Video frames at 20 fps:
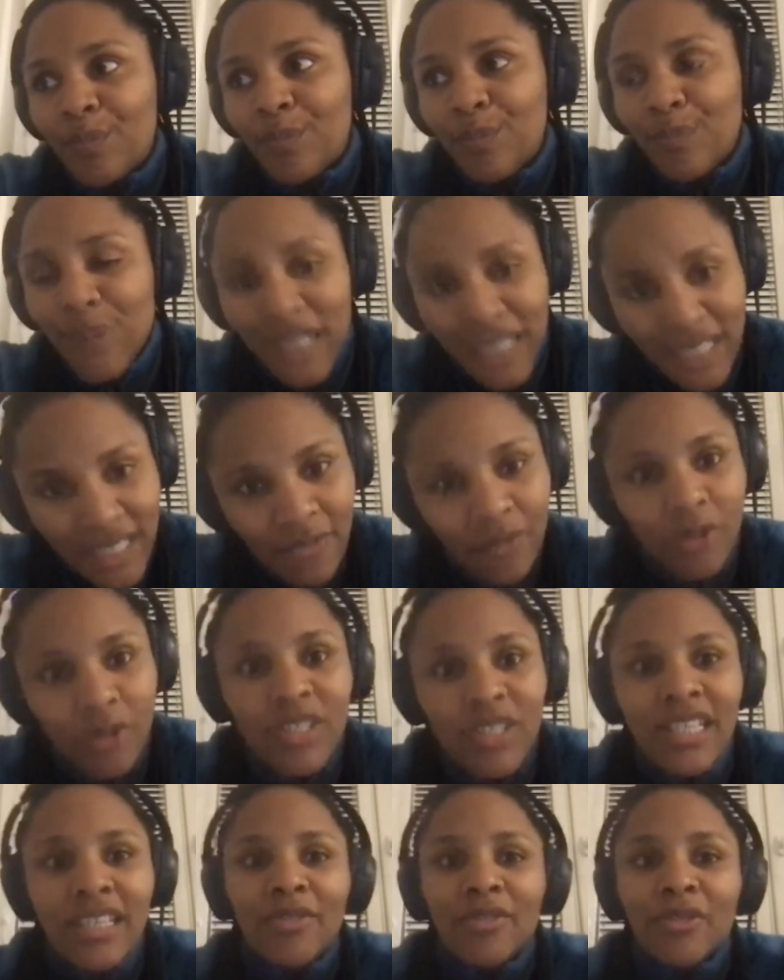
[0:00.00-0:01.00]
Because if you
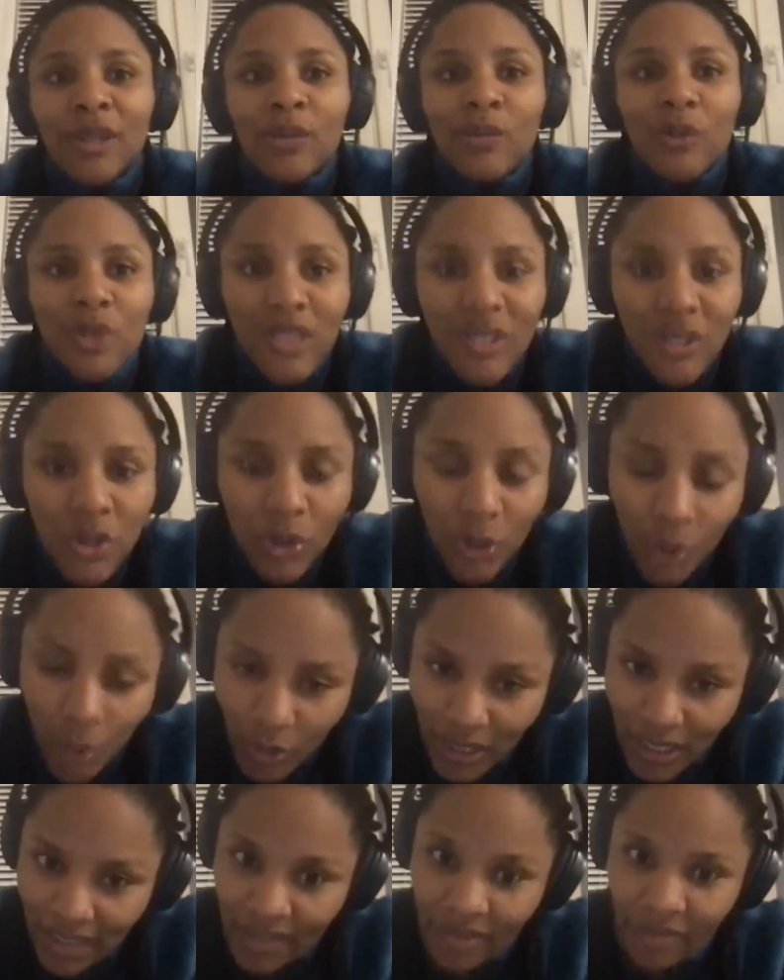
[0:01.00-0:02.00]
see the film, you
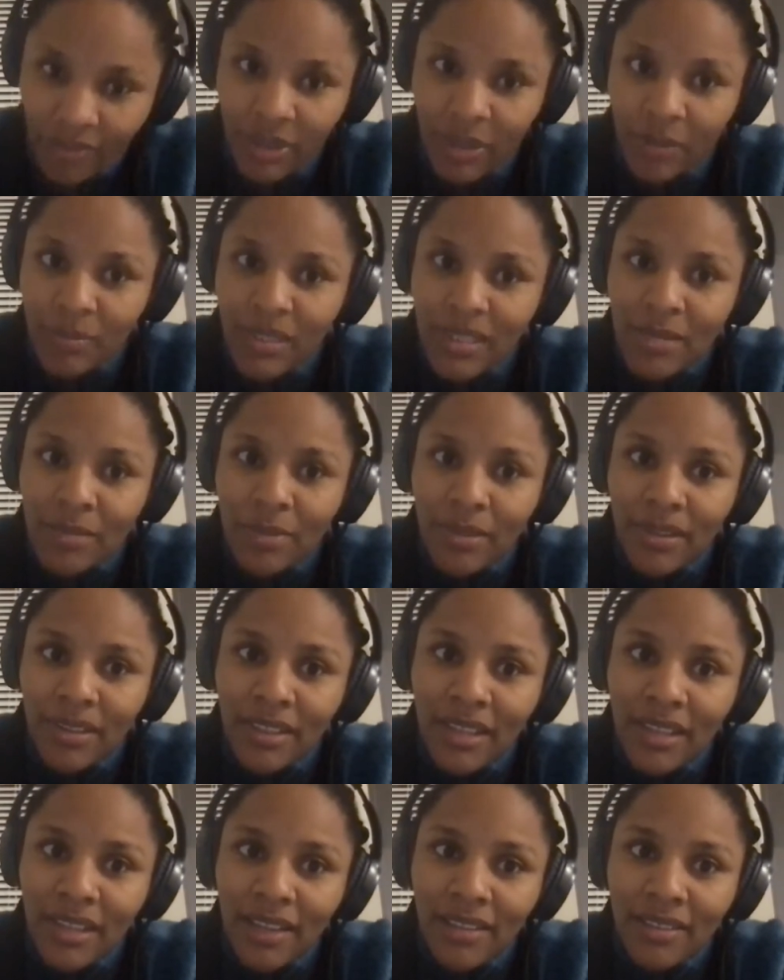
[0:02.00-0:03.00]
know that the film is
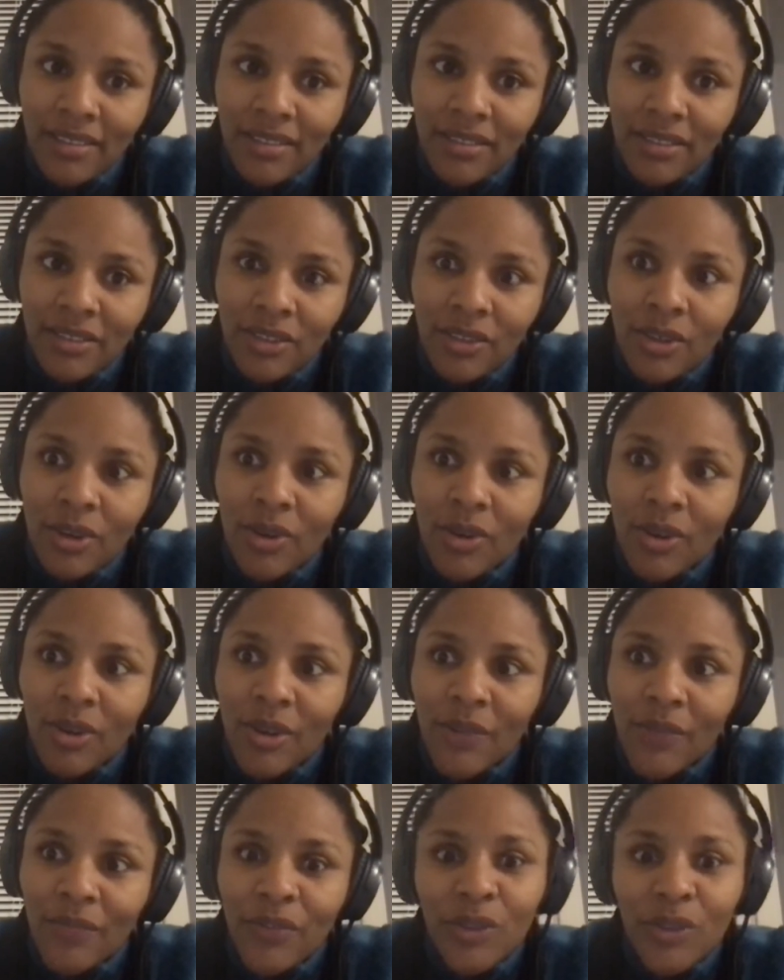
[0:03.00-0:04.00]
about that, you know?
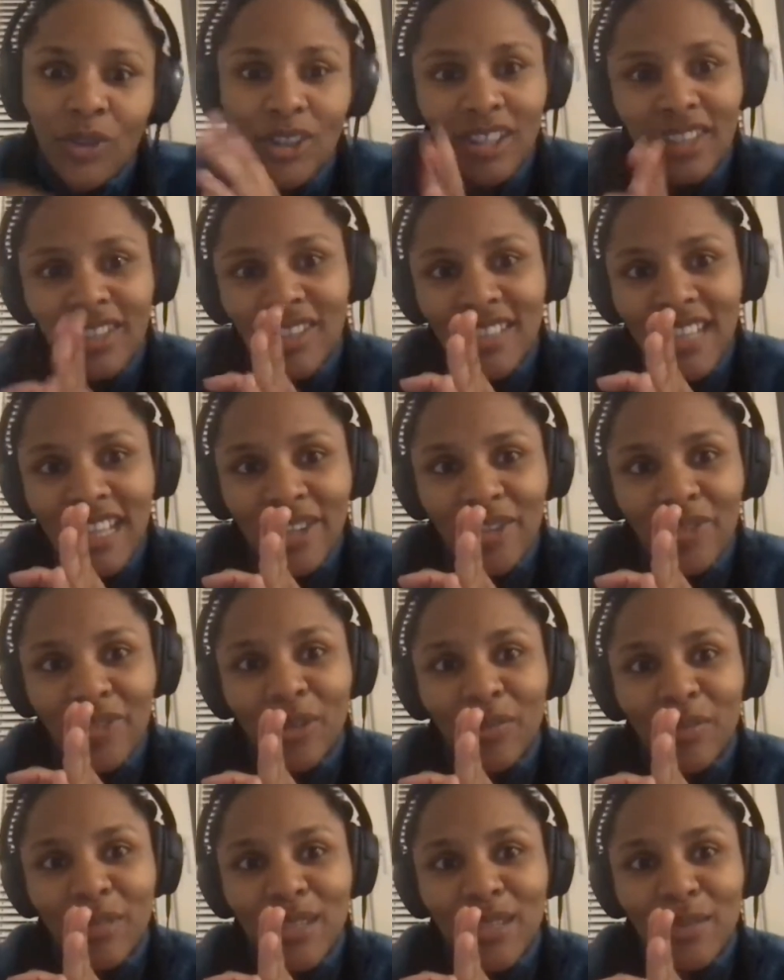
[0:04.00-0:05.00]
You know that the
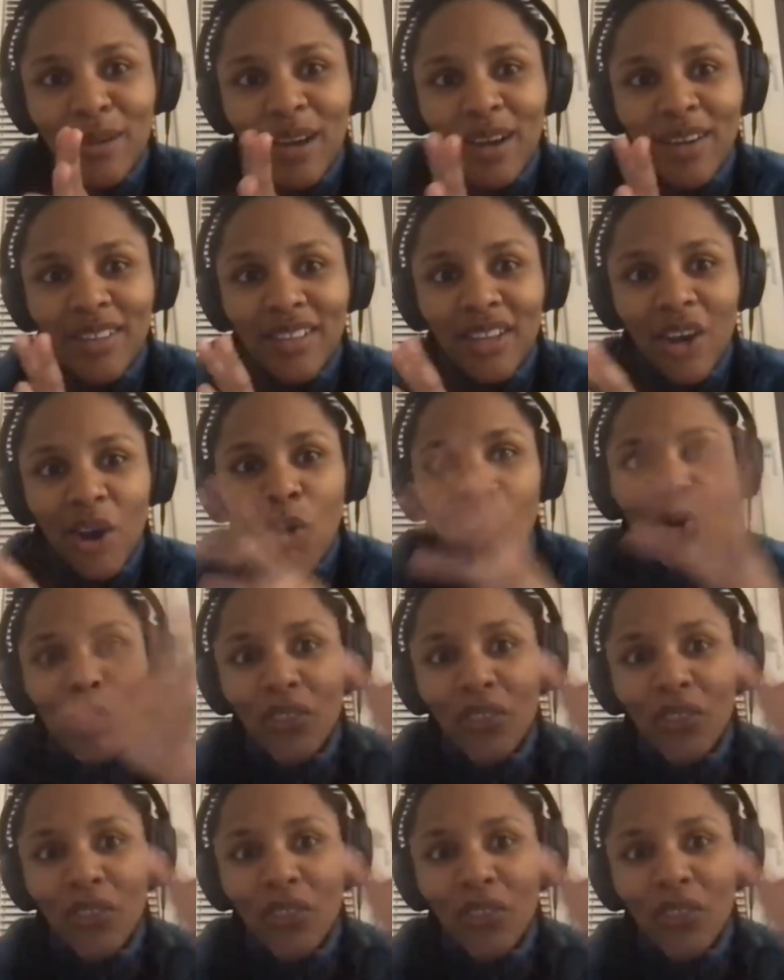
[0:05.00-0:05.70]
film is about a whole